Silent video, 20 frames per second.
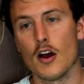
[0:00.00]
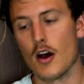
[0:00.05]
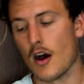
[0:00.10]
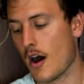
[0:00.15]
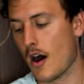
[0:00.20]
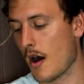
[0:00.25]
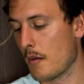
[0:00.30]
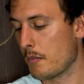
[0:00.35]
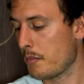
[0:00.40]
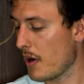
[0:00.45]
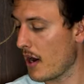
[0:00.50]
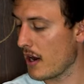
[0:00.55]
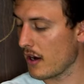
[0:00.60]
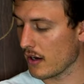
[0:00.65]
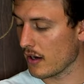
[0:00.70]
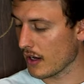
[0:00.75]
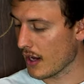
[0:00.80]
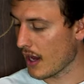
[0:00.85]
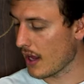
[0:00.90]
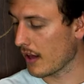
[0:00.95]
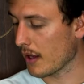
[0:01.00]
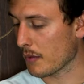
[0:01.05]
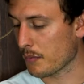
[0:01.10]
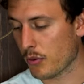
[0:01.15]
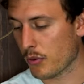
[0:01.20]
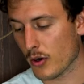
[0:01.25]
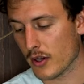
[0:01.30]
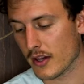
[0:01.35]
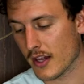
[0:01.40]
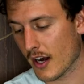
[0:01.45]
But again,
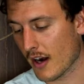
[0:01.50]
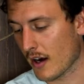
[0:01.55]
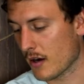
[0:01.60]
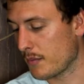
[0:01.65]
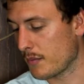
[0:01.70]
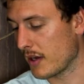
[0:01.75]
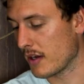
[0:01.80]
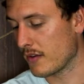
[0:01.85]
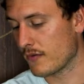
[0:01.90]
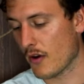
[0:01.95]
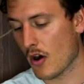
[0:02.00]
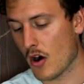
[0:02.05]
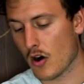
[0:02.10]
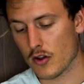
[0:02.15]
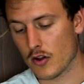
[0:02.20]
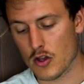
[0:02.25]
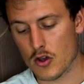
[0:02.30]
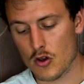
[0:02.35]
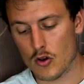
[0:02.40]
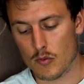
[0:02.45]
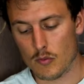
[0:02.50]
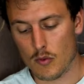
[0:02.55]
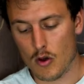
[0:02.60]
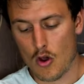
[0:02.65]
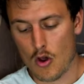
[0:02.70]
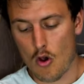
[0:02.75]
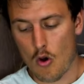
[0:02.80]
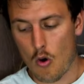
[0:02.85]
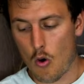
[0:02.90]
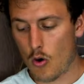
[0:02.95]
like putting that on a big volume
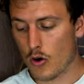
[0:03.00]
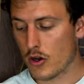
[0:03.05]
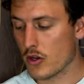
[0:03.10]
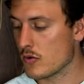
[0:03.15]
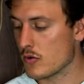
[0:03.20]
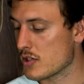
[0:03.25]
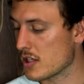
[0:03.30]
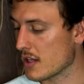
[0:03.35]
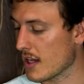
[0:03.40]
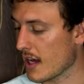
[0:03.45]
or using